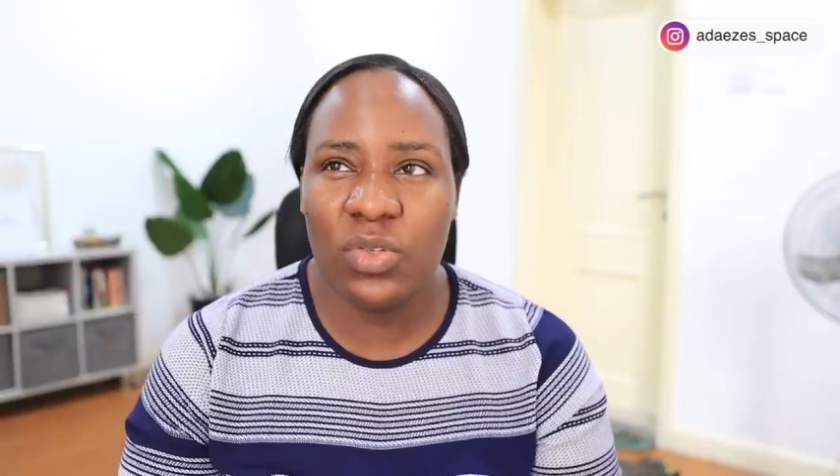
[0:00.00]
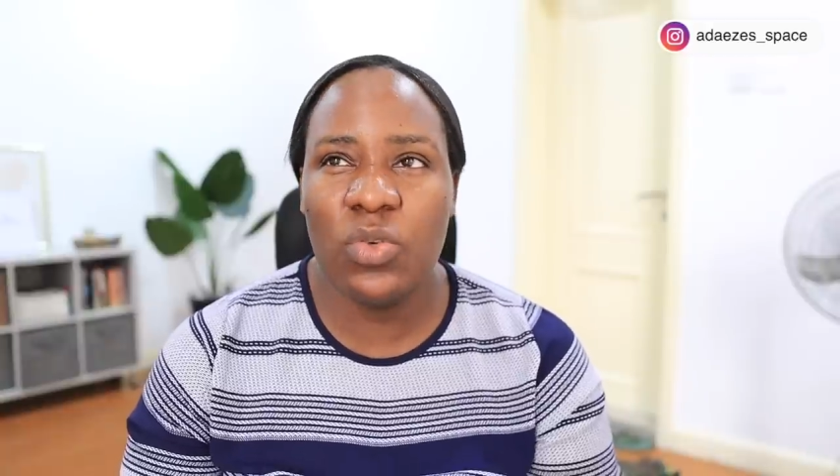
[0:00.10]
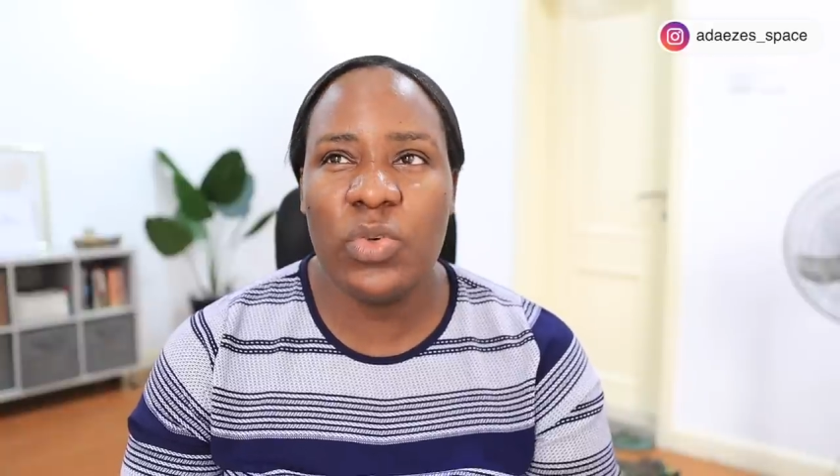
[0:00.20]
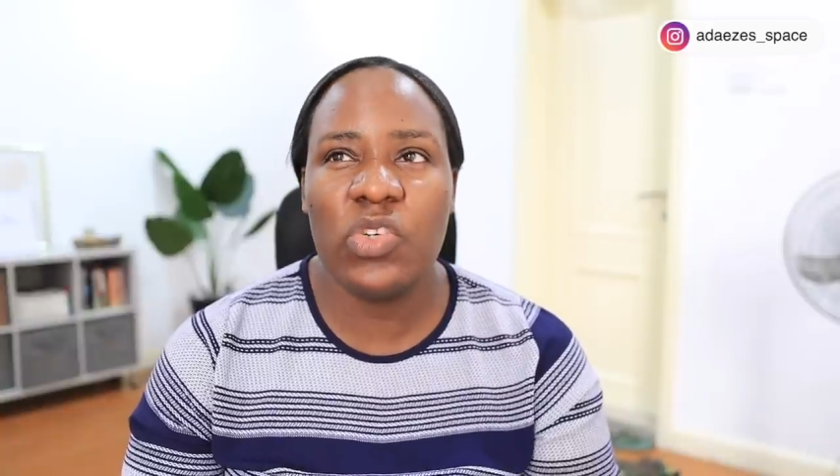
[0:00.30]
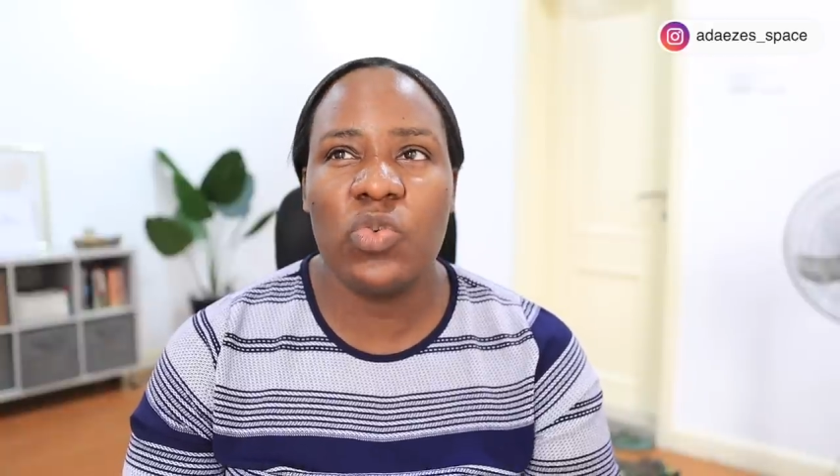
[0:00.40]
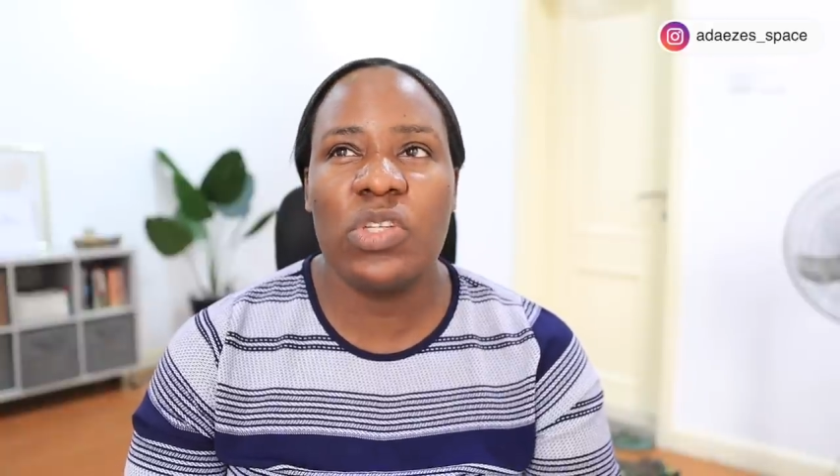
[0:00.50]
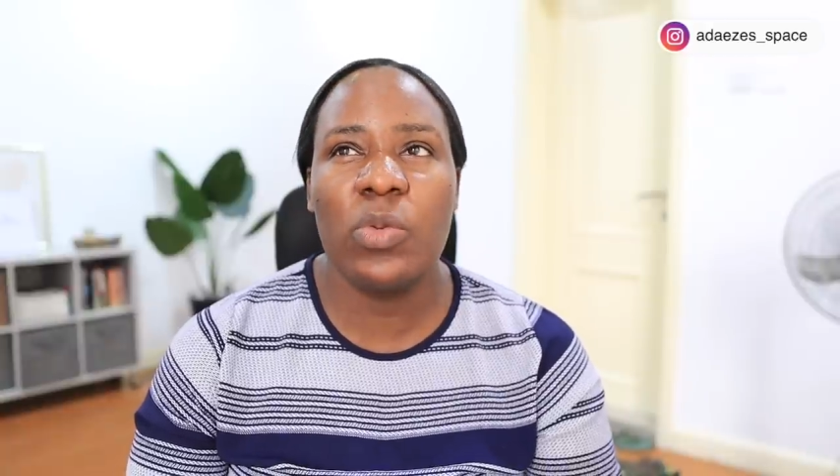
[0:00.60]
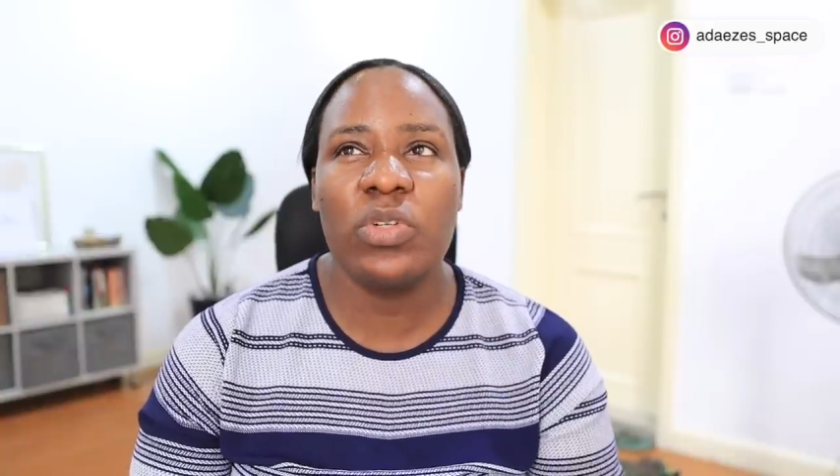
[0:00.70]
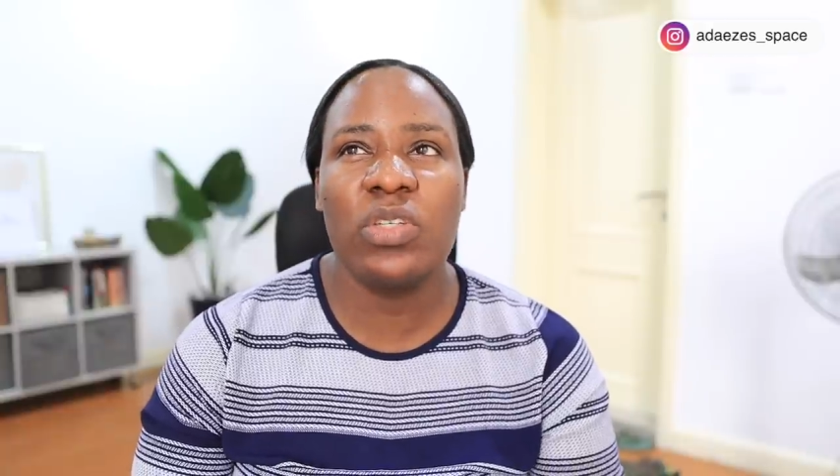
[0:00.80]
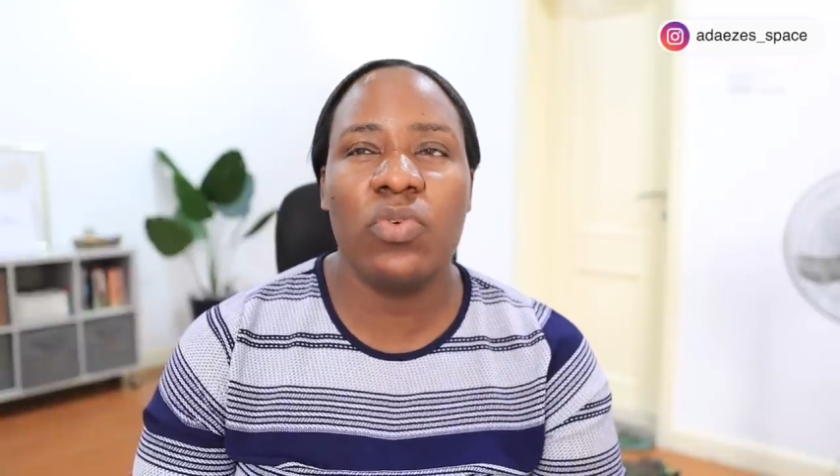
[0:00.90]
The only way she could
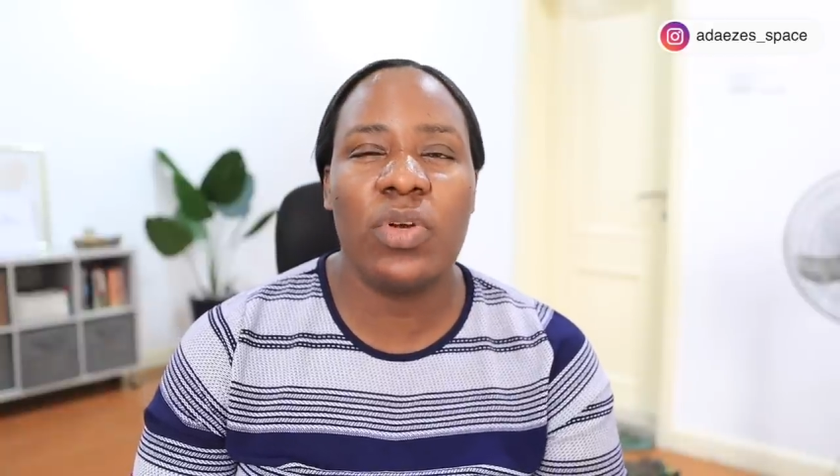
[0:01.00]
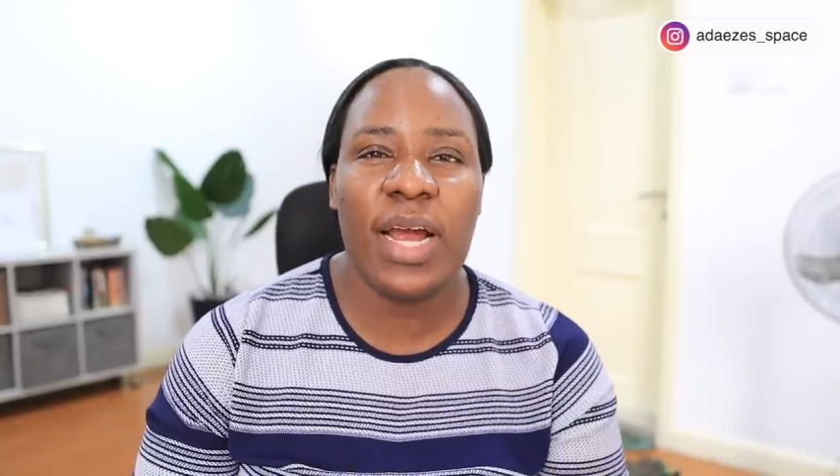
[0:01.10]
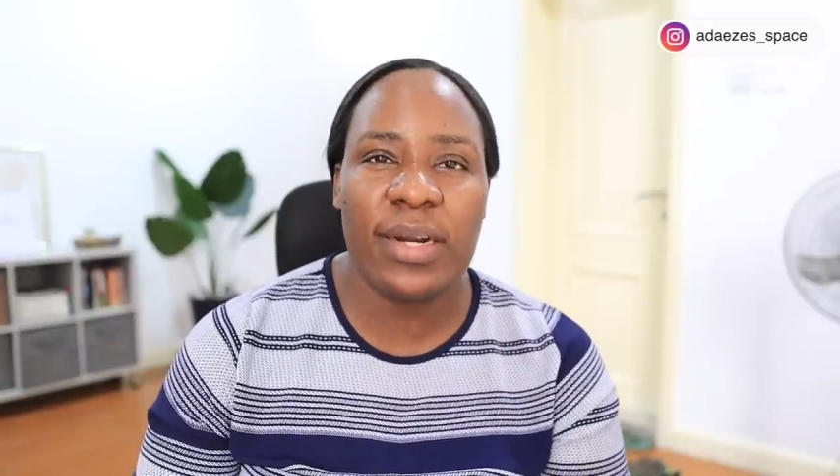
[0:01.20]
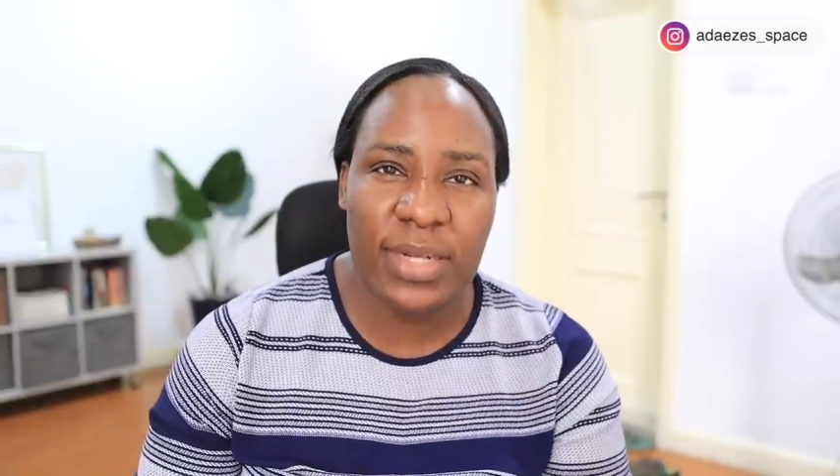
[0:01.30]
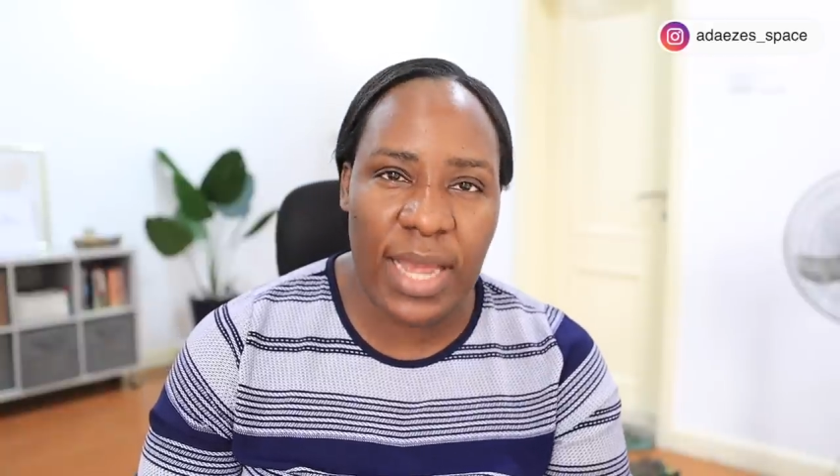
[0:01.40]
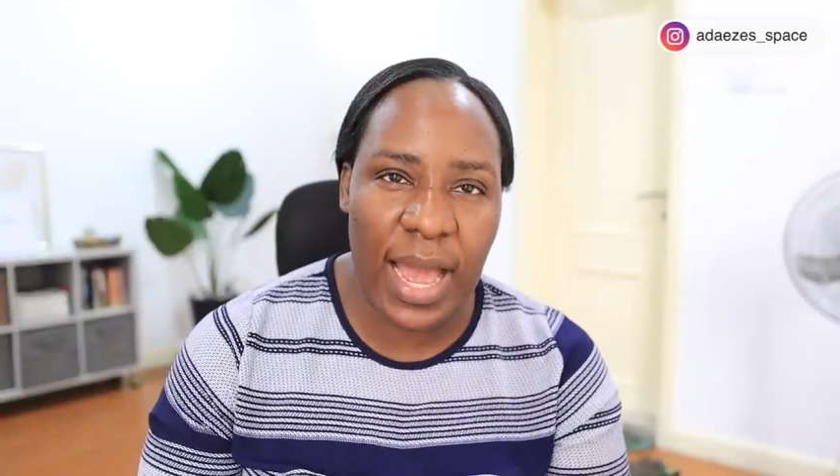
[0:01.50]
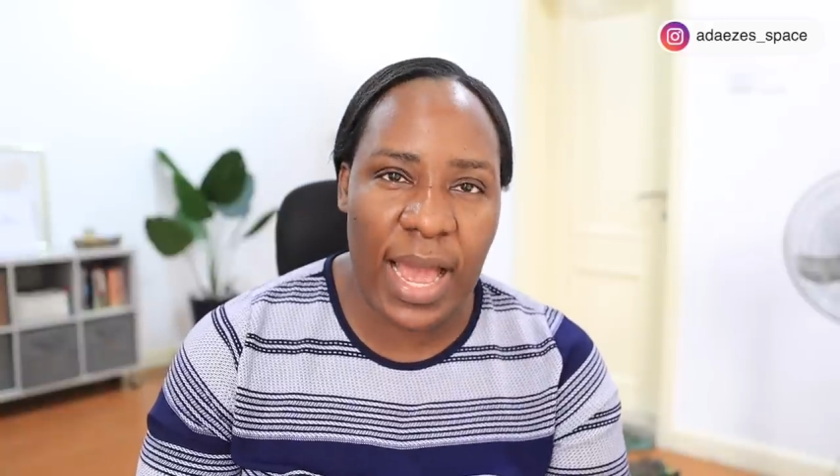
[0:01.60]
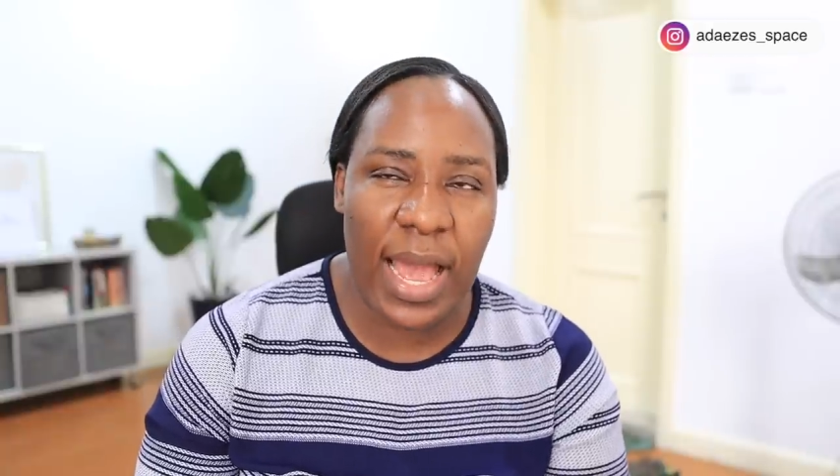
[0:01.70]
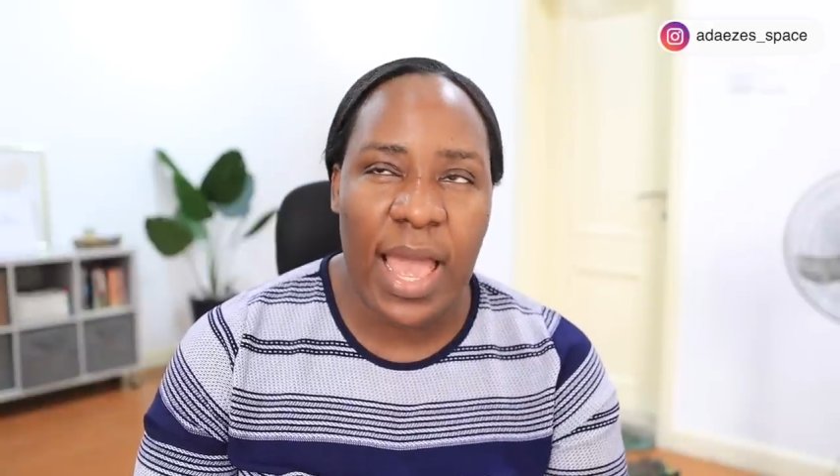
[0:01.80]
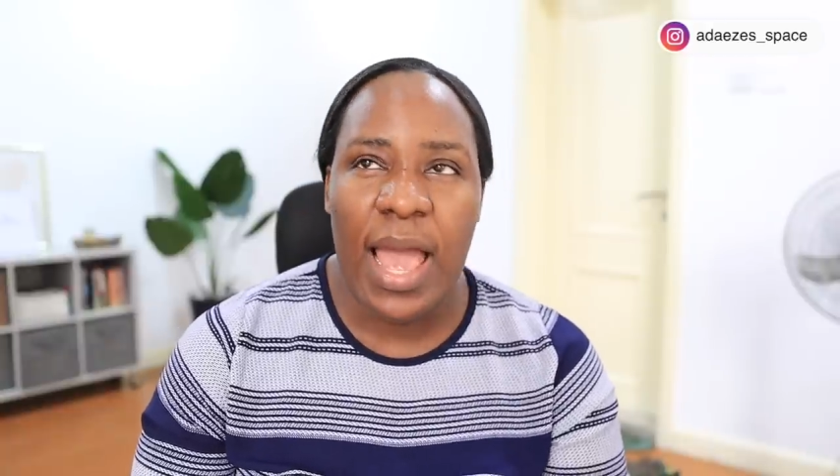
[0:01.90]
sleep was if you carry
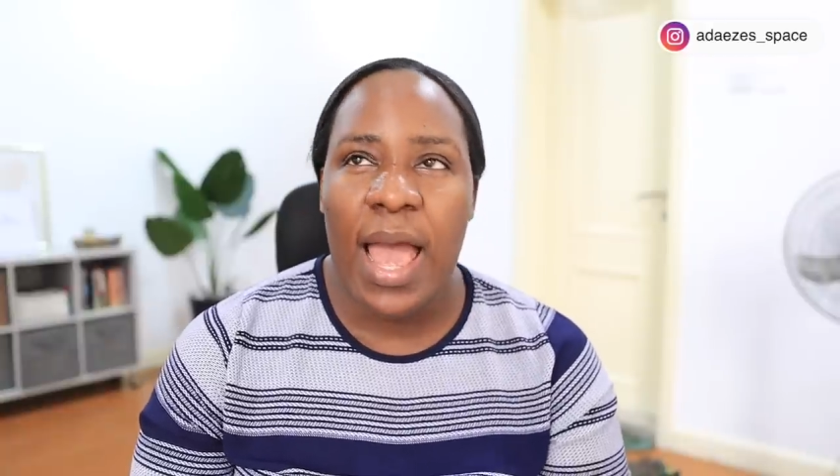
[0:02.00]
her.